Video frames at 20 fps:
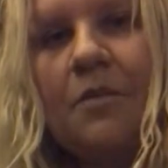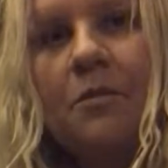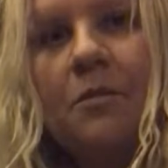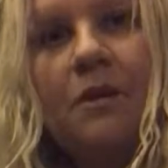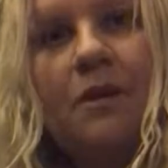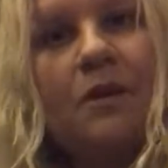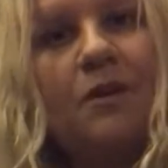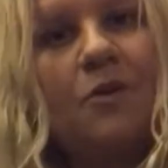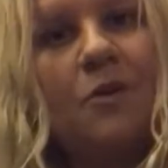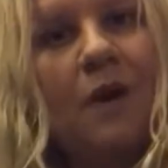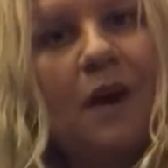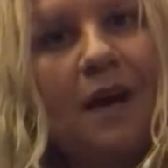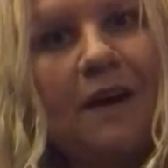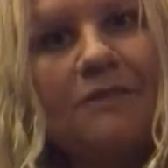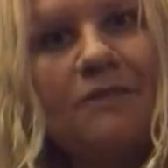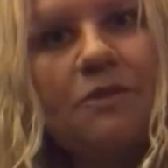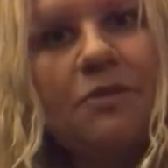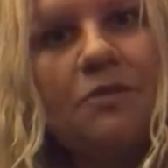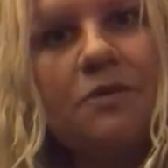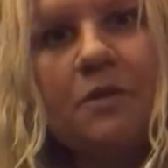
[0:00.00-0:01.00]
But you
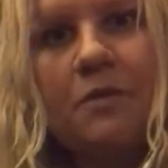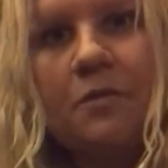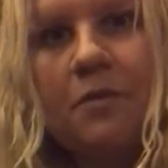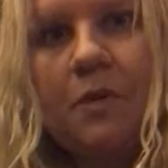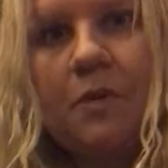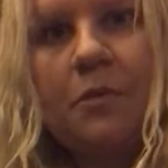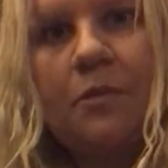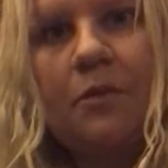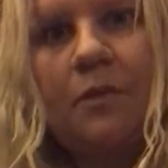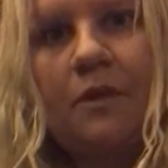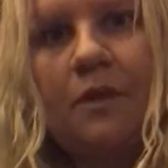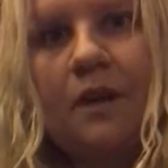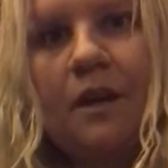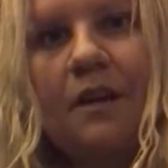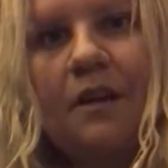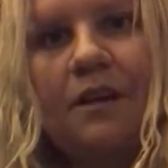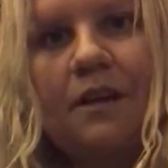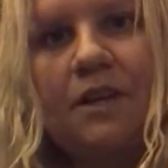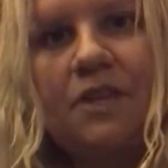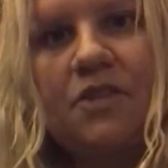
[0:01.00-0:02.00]
have to remember
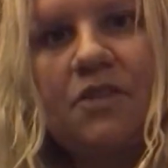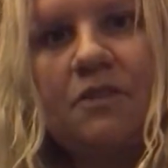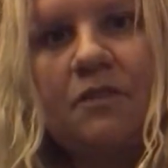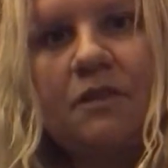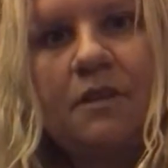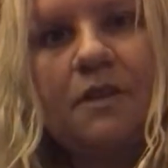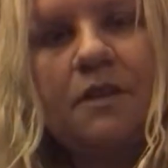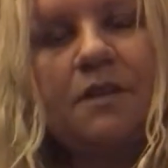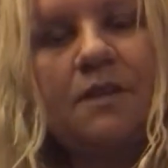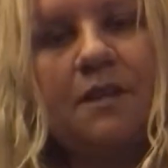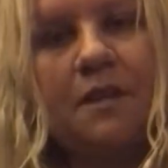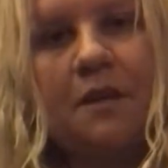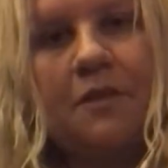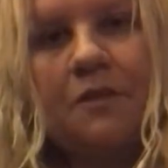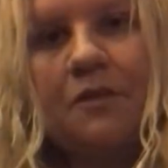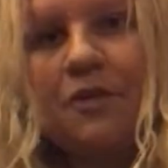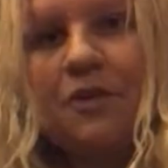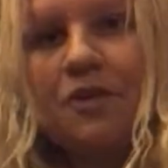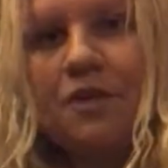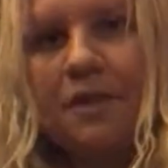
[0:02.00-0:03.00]
that each of us
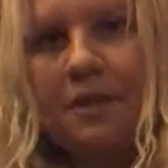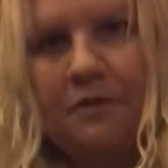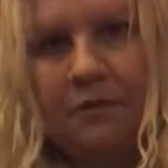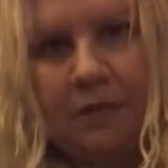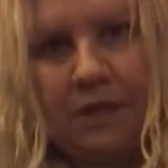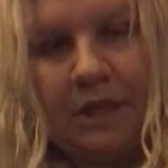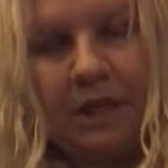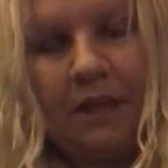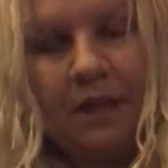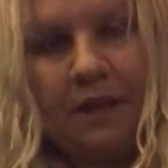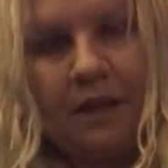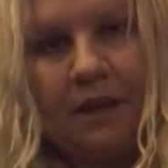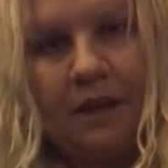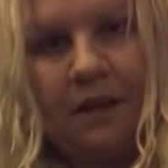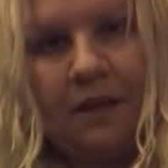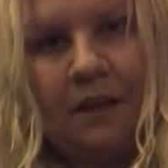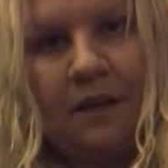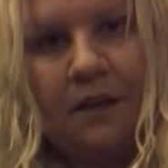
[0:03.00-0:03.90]
suffer differently.